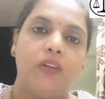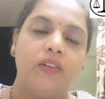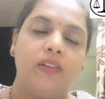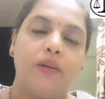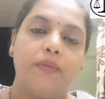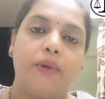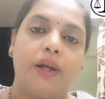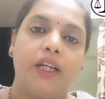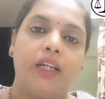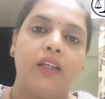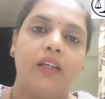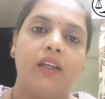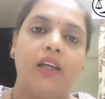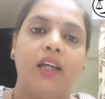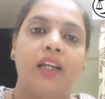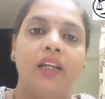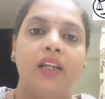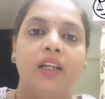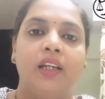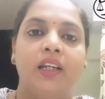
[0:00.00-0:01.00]
the matter,
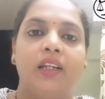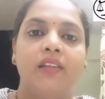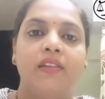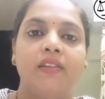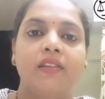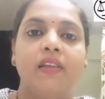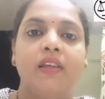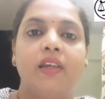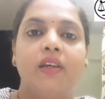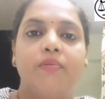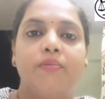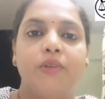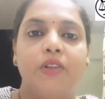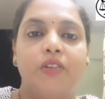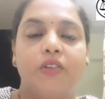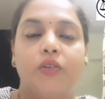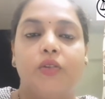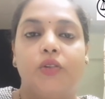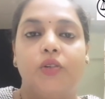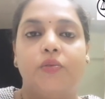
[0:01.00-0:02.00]
and it is
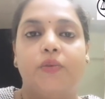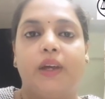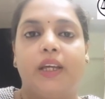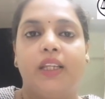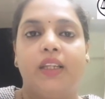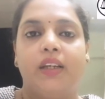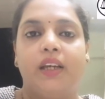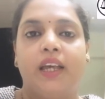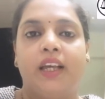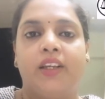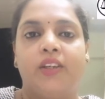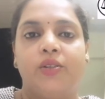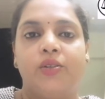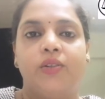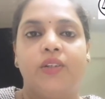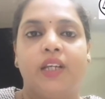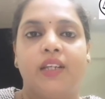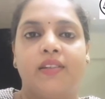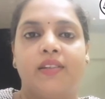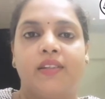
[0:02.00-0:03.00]
misused by the accused
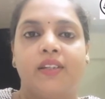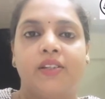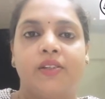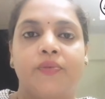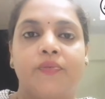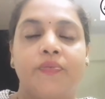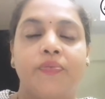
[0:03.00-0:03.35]
as such.